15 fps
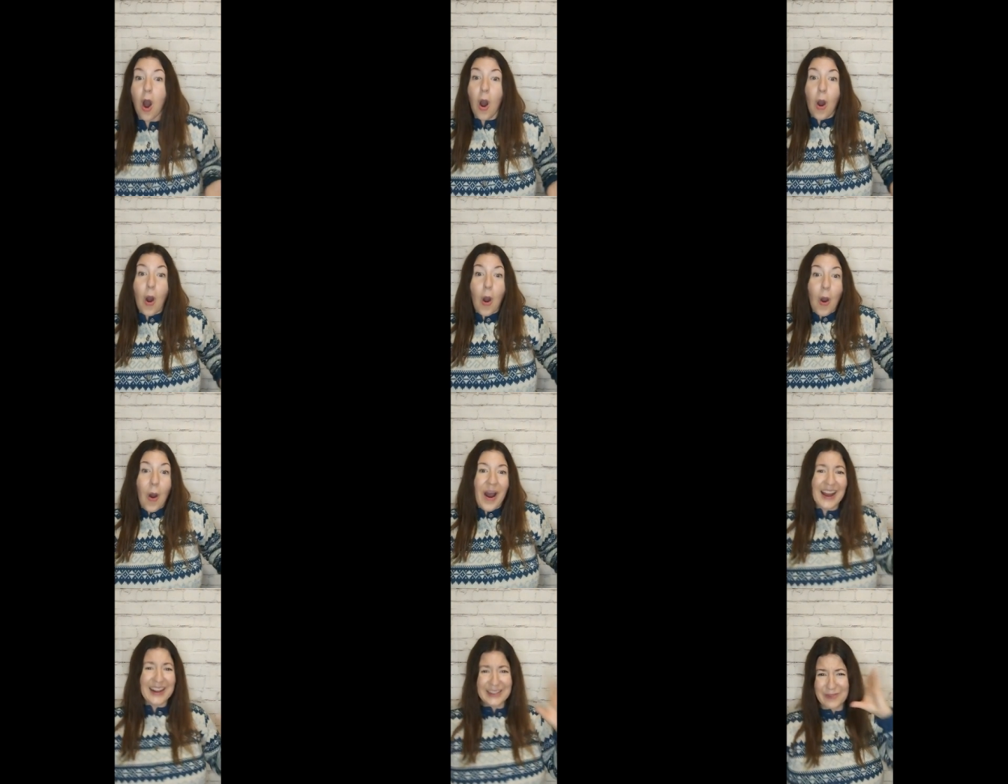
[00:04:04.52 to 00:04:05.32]
I
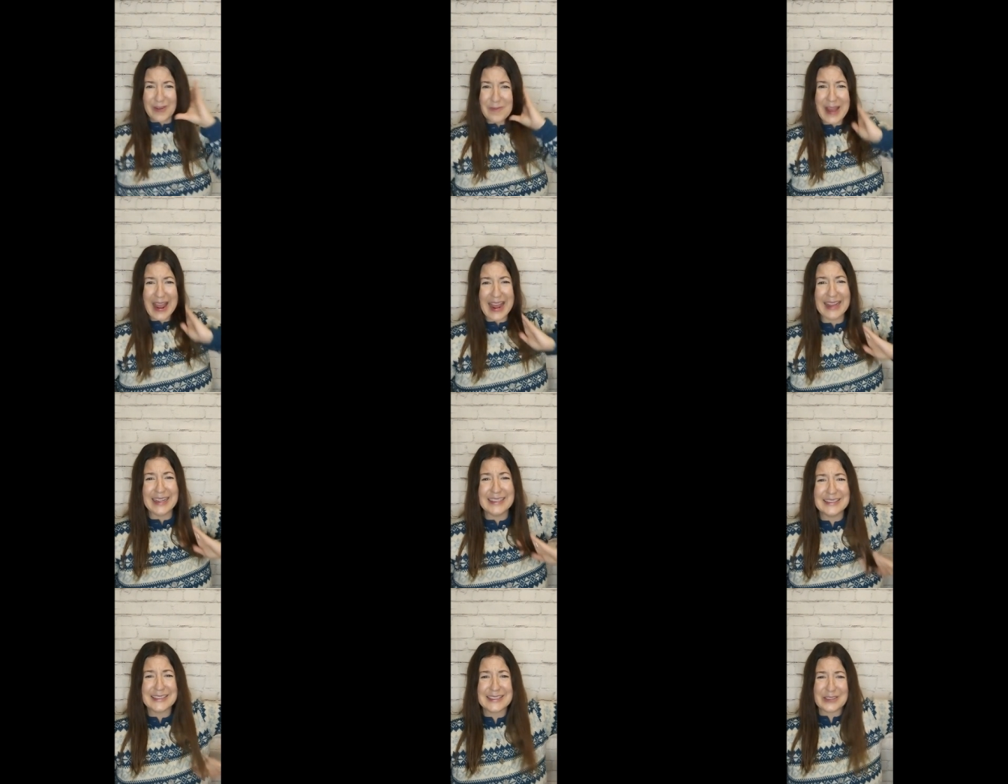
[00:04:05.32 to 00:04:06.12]
could put my
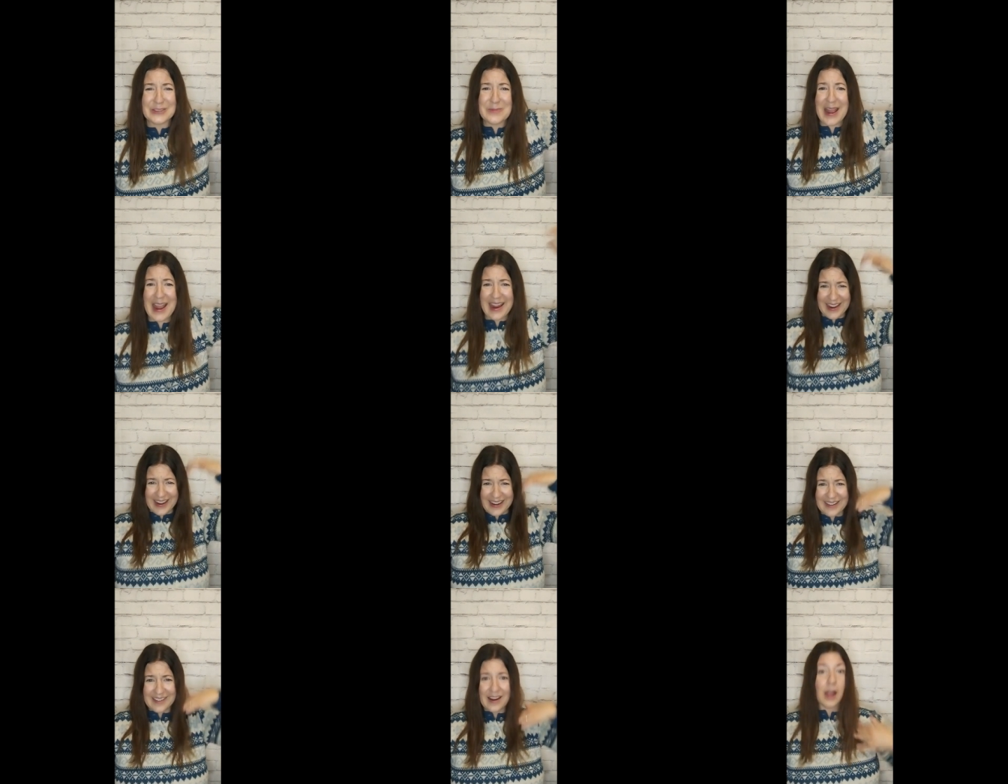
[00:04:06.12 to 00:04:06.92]
hands through my
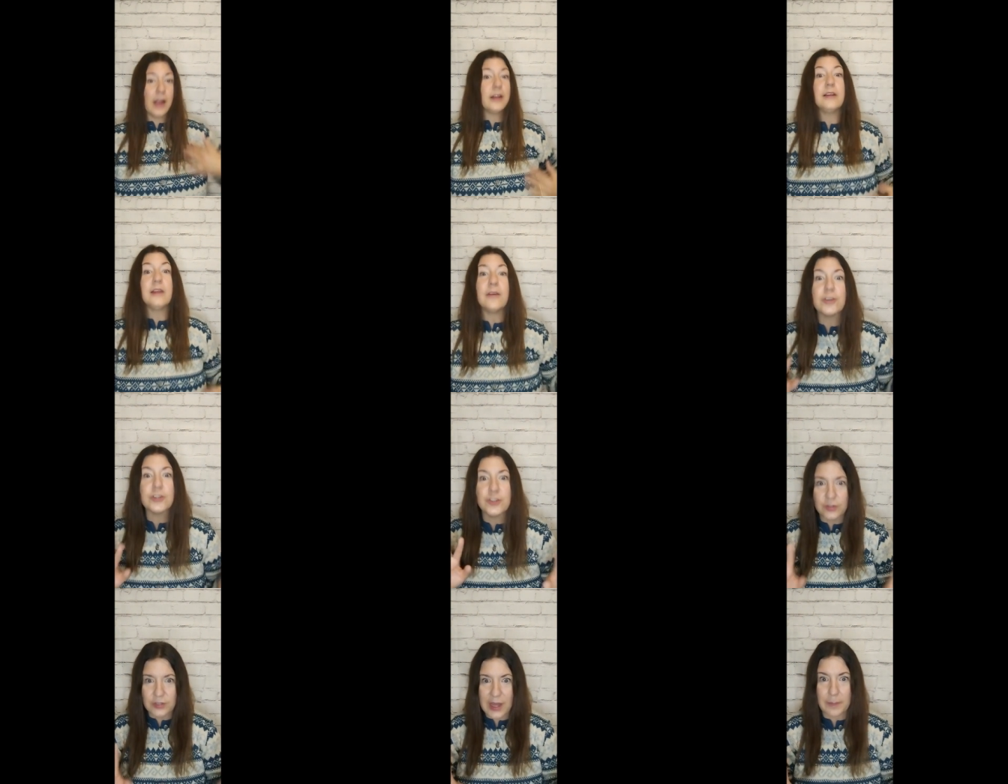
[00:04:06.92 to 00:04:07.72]
hair. I could never
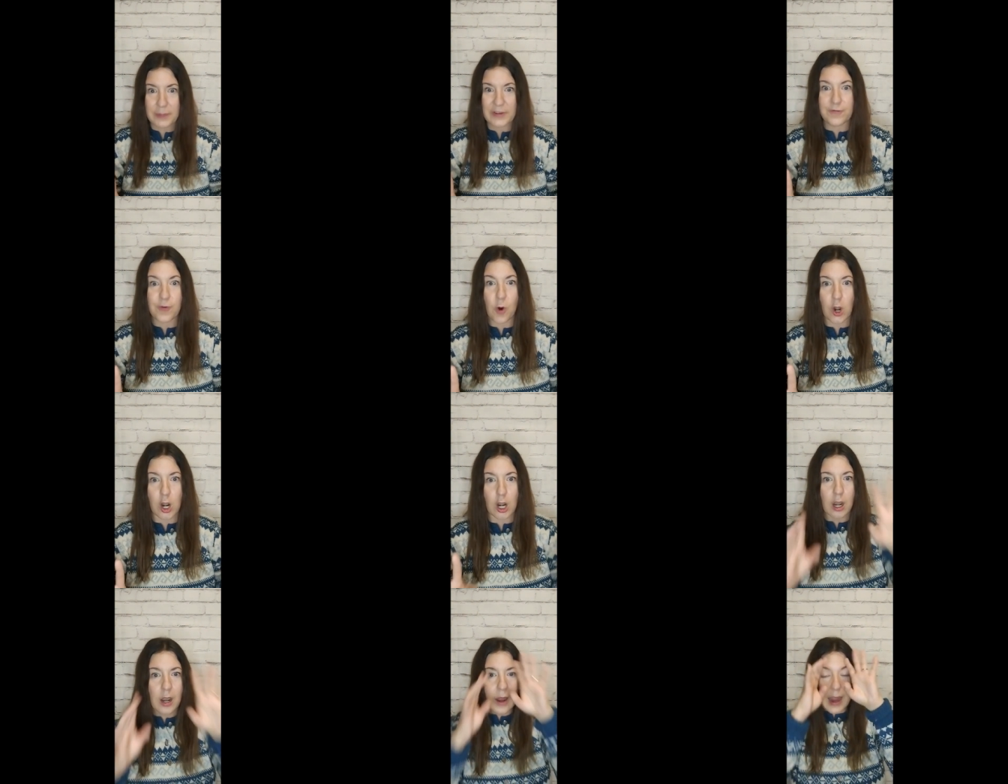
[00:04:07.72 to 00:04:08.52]
do that
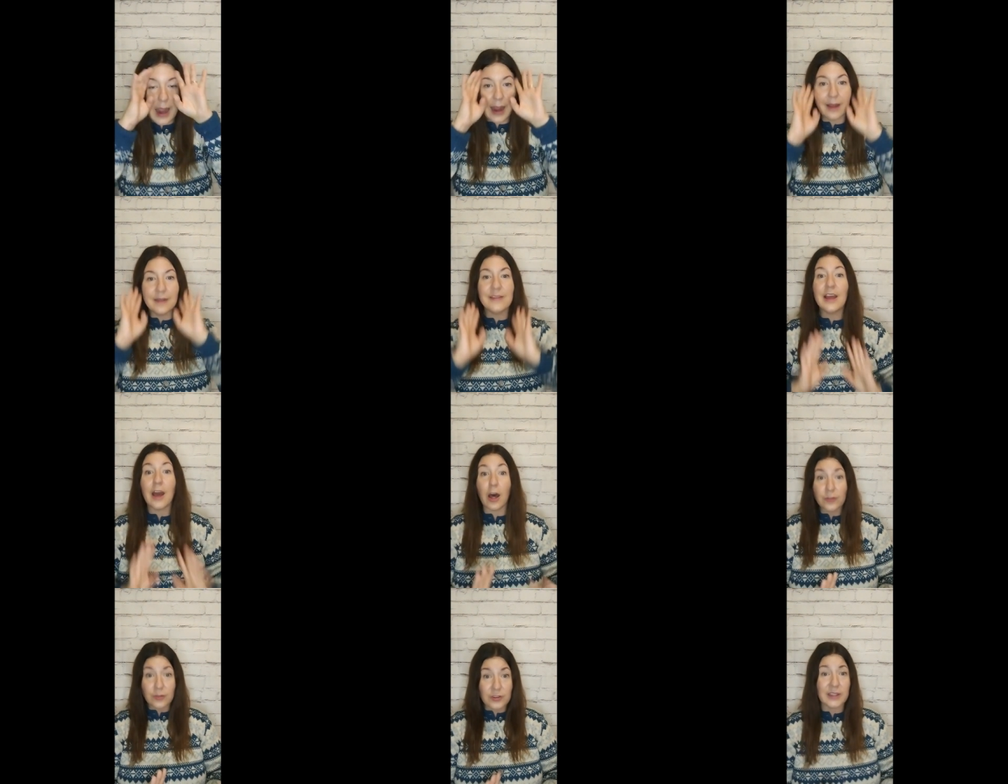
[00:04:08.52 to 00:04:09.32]
before. And
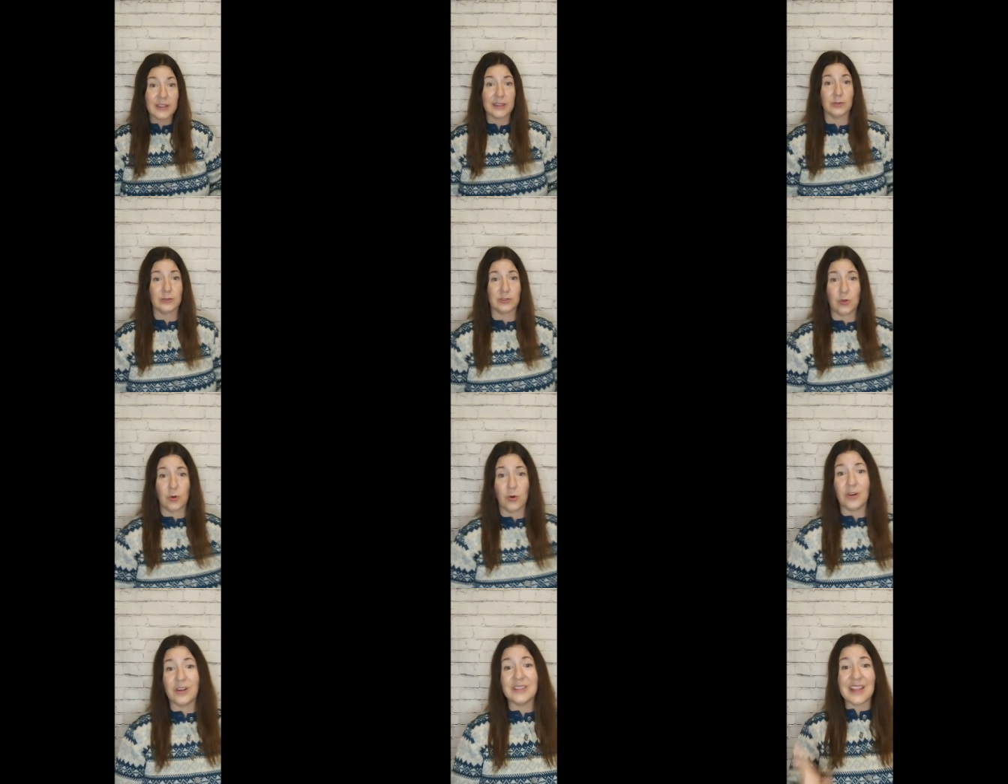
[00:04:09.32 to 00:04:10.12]
the other thing that was
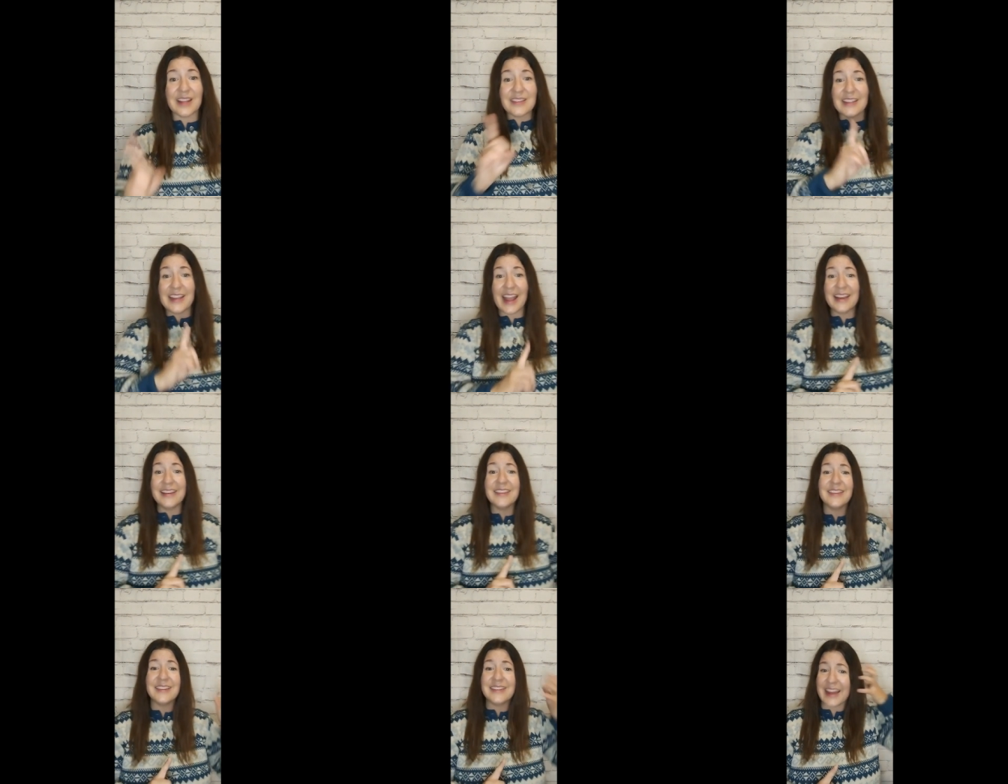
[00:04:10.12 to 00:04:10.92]
cool is at the
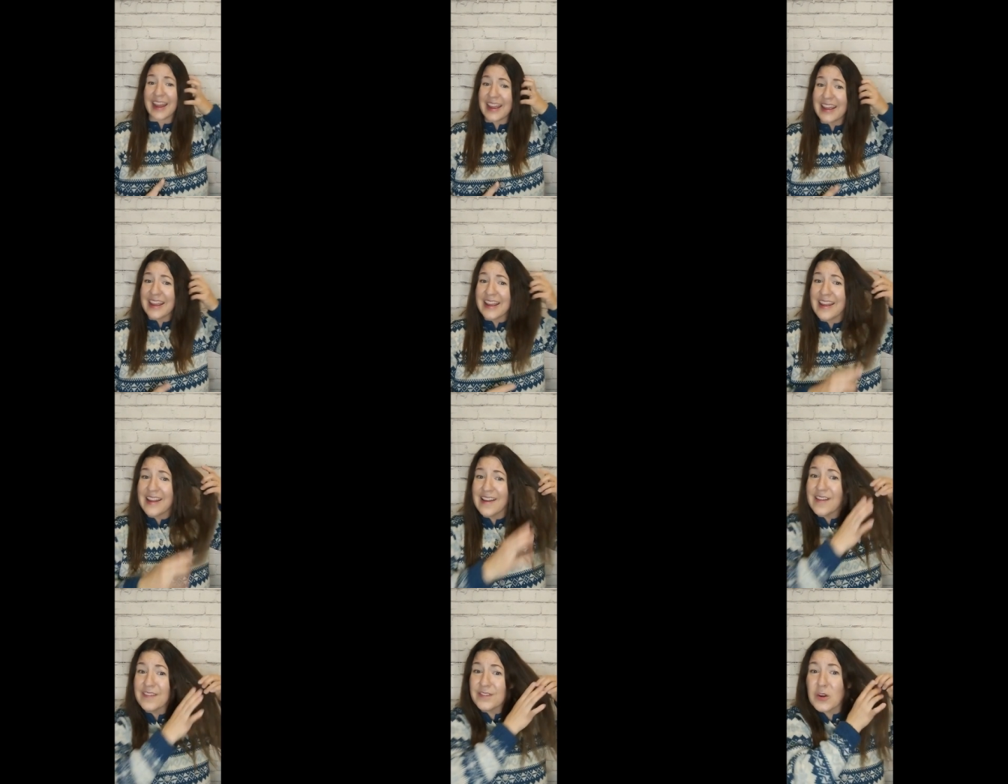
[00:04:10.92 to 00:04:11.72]
end of the
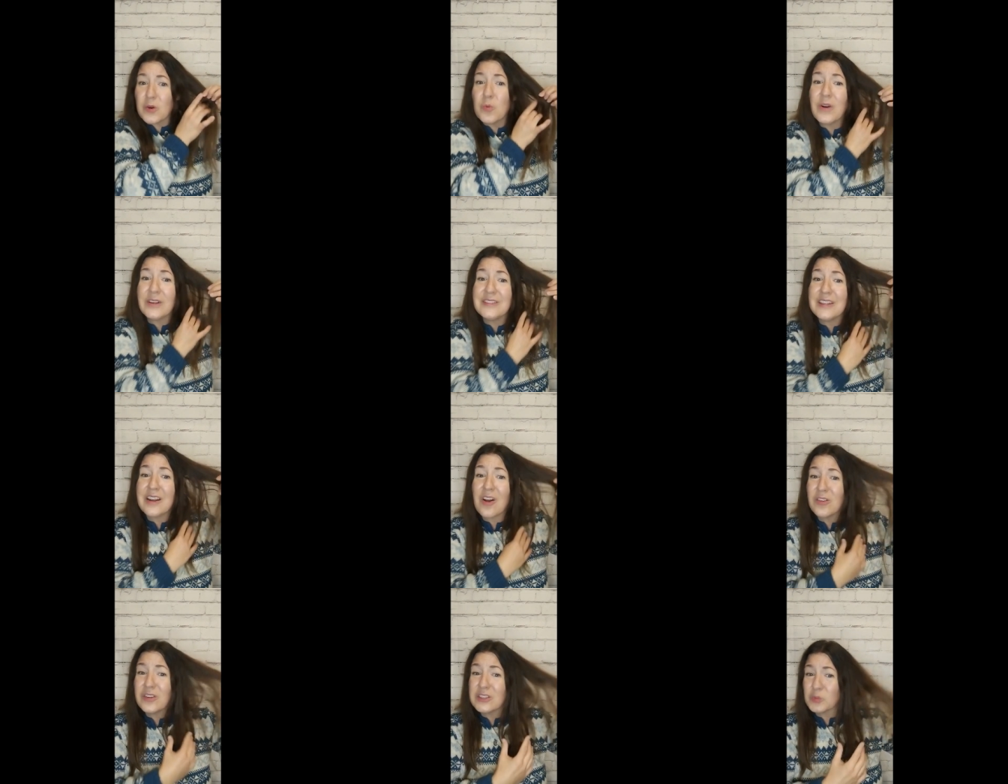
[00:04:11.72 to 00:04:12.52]
day, there wasn't
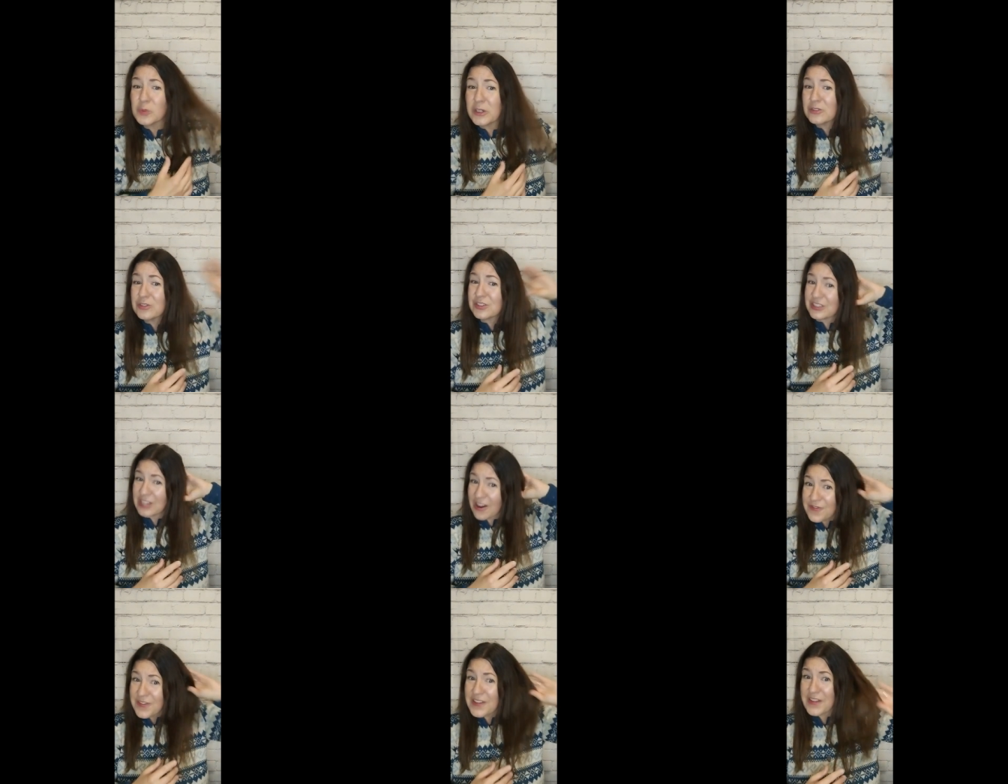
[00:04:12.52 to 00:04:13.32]
all this weird
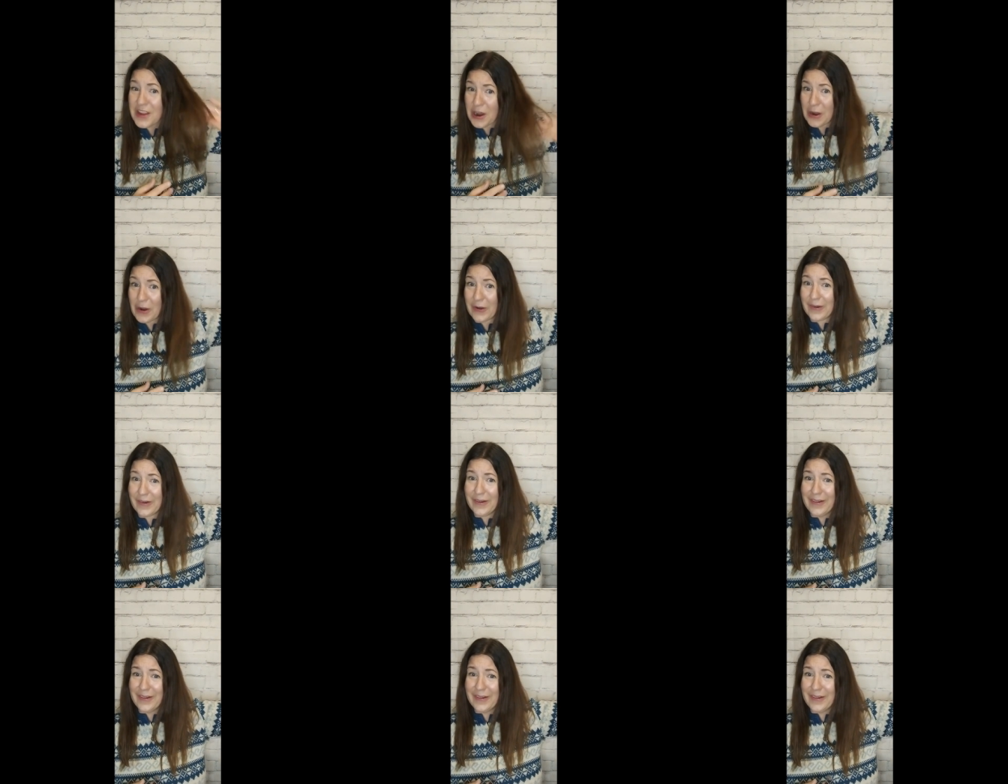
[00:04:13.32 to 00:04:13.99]
stuff in there.